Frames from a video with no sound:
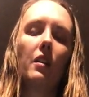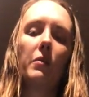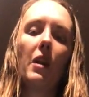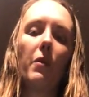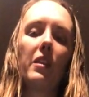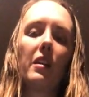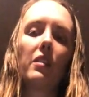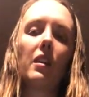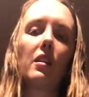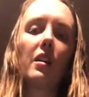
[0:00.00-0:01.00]
That way
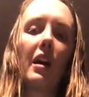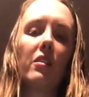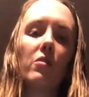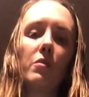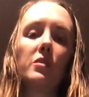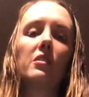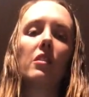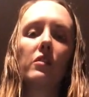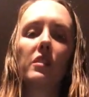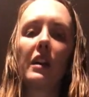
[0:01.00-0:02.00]
they can gather
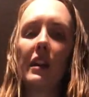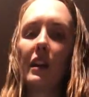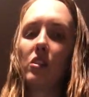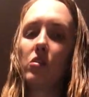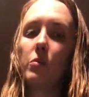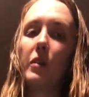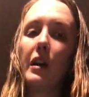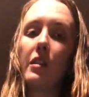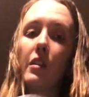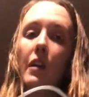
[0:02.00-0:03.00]
themselves and kind of catch their breath.